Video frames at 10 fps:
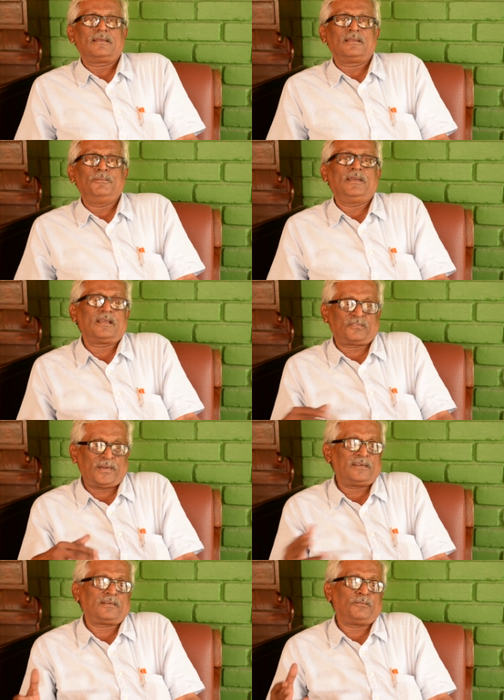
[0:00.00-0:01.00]
The biggest
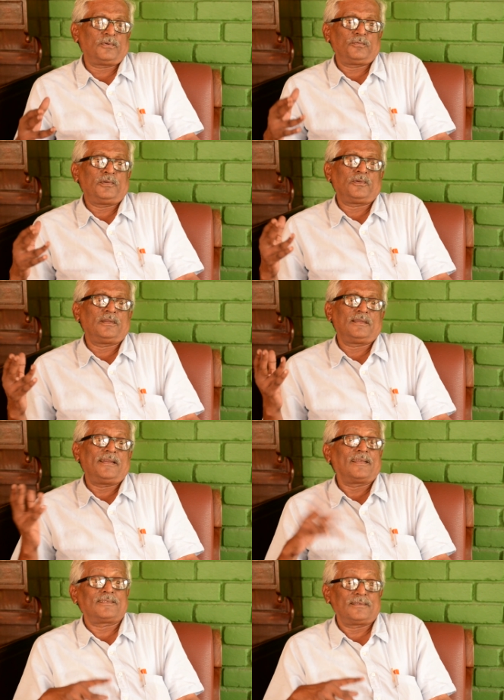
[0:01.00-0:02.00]
friendship was between the
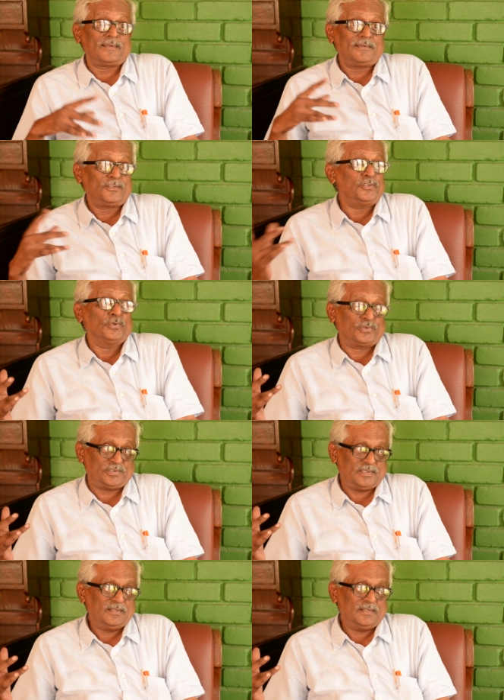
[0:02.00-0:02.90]
Dutch and the Jews.